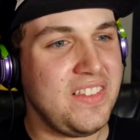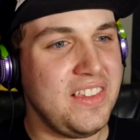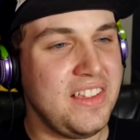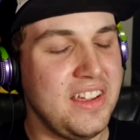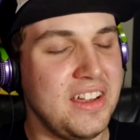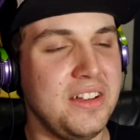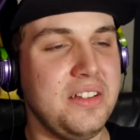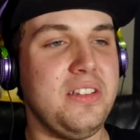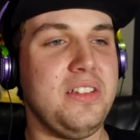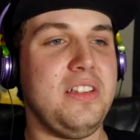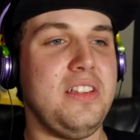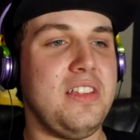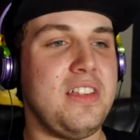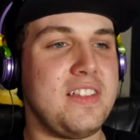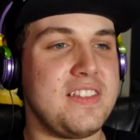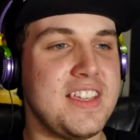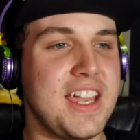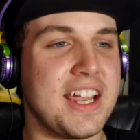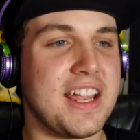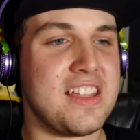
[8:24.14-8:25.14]
Yeah,
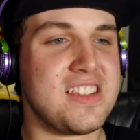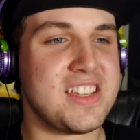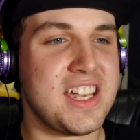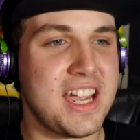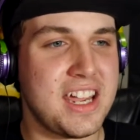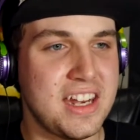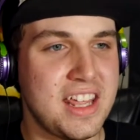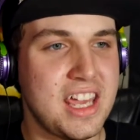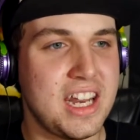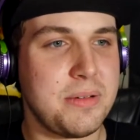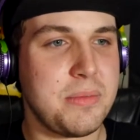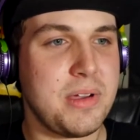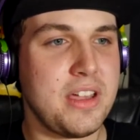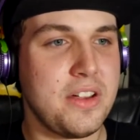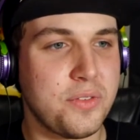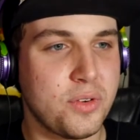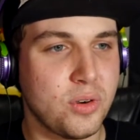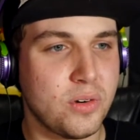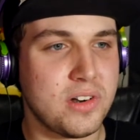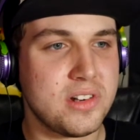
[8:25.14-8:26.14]
Attack on Titan anime,
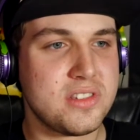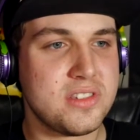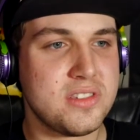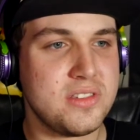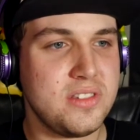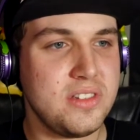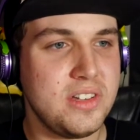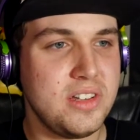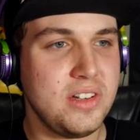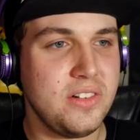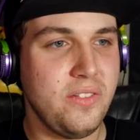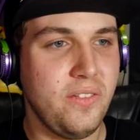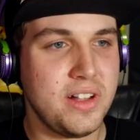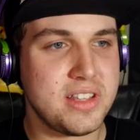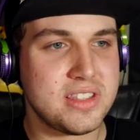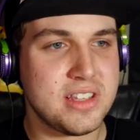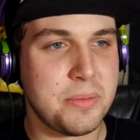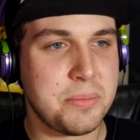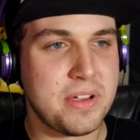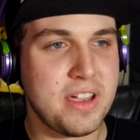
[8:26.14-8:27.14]
of course.
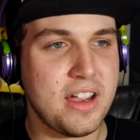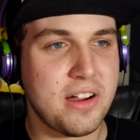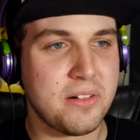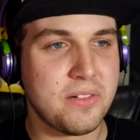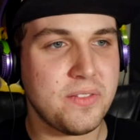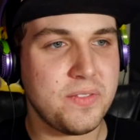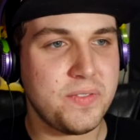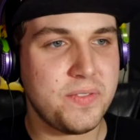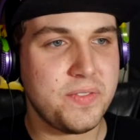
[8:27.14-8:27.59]
What's up here?